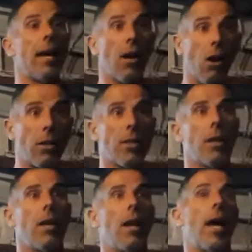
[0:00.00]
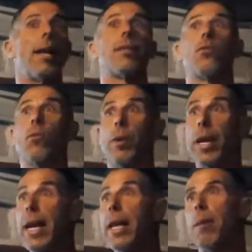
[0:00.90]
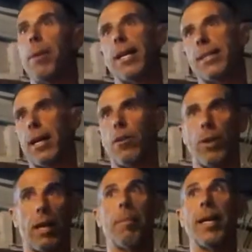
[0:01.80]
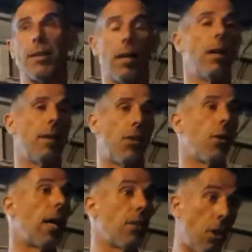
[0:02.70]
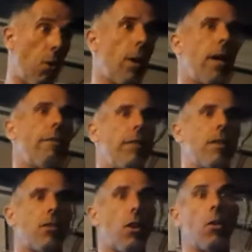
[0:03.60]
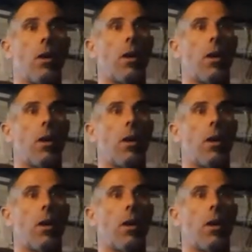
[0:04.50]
fly a lot, and it's really a place I can recommend that you guys go and visit.